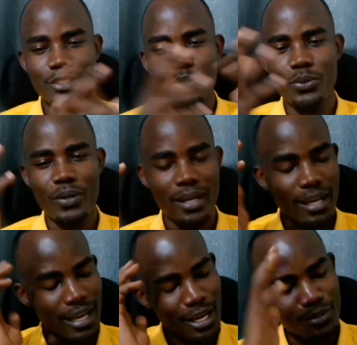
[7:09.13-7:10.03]
So
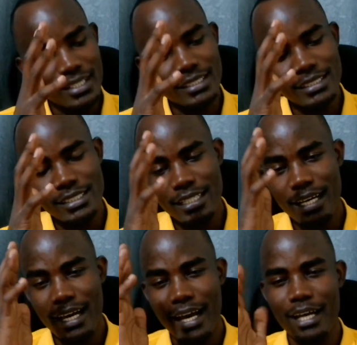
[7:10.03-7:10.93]
how does it
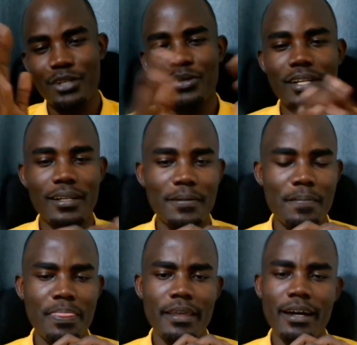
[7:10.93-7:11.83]
handle
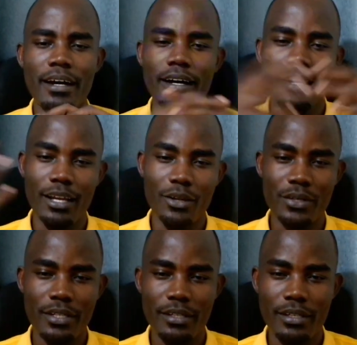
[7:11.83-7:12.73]

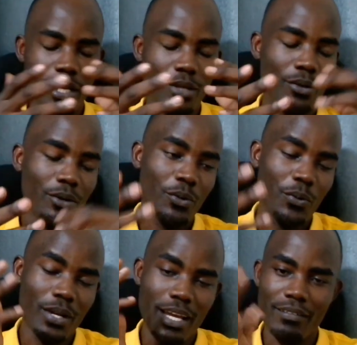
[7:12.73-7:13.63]
load? Well,
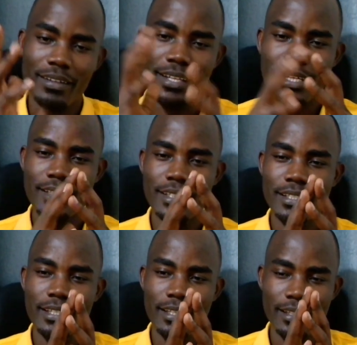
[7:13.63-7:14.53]
we'll cover that
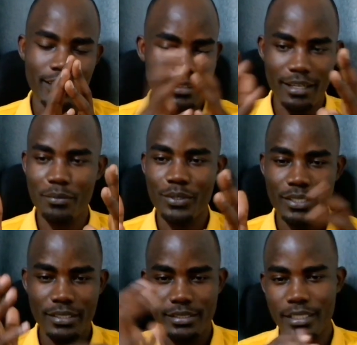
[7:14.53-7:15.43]
in the
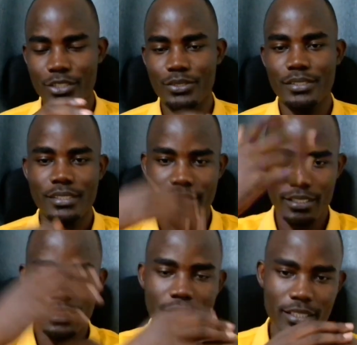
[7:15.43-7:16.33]
thermal sections
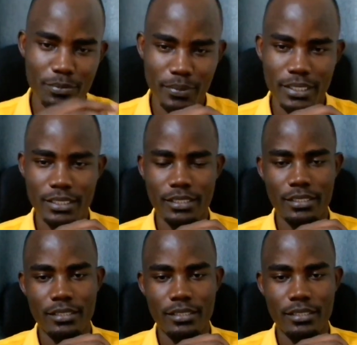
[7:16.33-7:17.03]
in the next part.